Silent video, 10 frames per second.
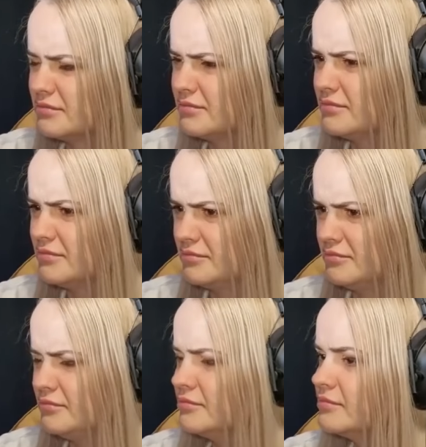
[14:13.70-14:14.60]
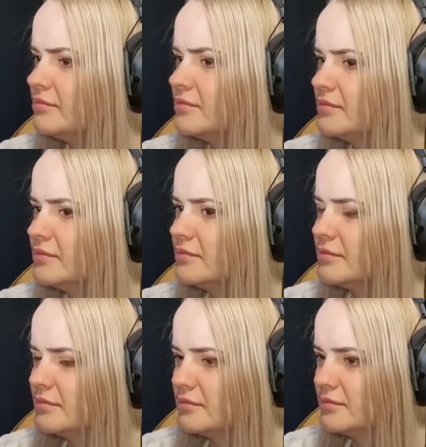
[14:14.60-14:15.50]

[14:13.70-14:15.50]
[no speech]